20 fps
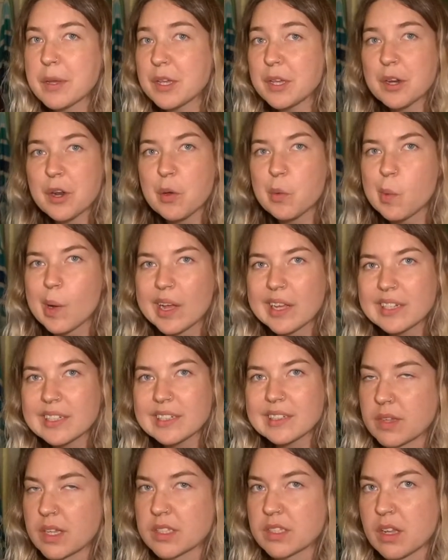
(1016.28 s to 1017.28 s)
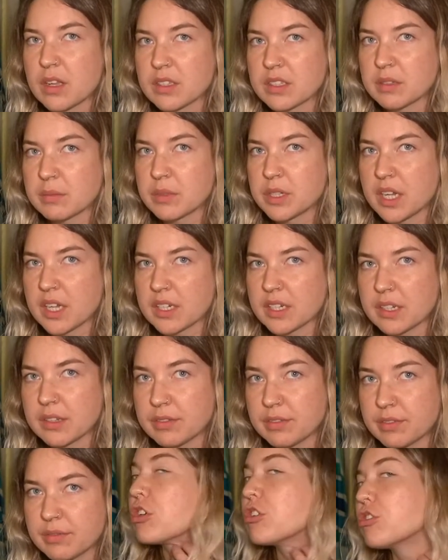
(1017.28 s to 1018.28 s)
but you know what? It's all subjective.
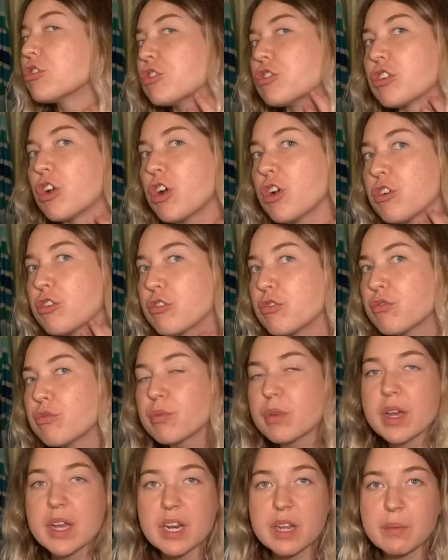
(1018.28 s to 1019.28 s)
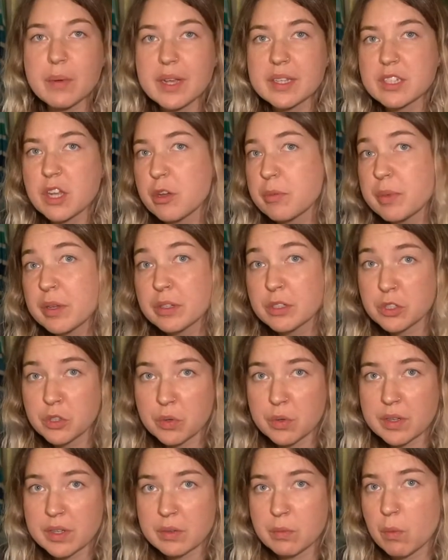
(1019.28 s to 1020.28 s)
So anyways, I hope you
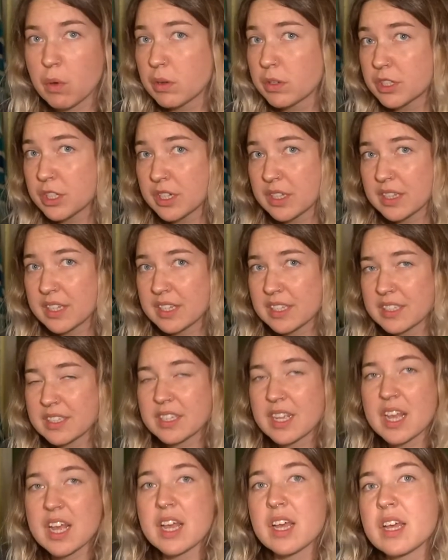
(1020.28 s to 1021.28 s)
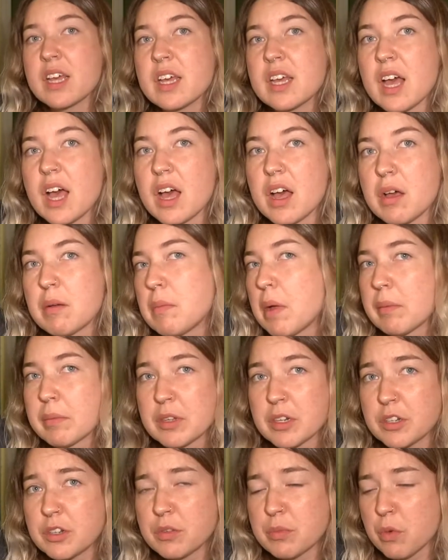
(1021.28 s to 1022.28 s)
enjoyed watching this. Um, I'm
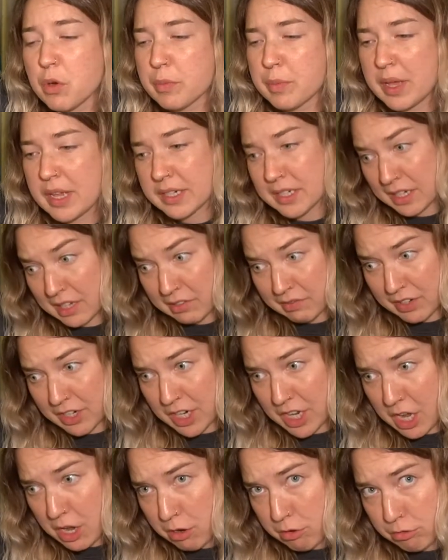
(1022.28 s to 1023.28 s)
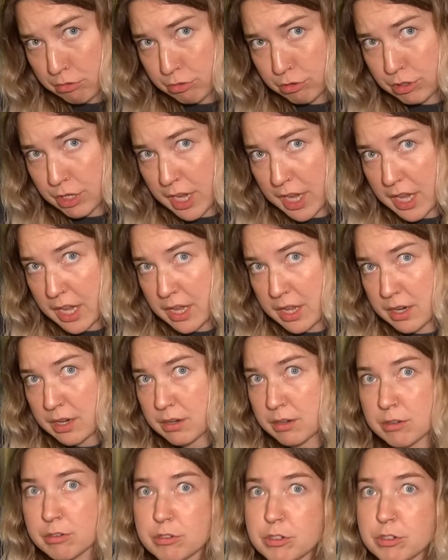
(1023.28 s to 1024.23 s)
gonna do more painting videos and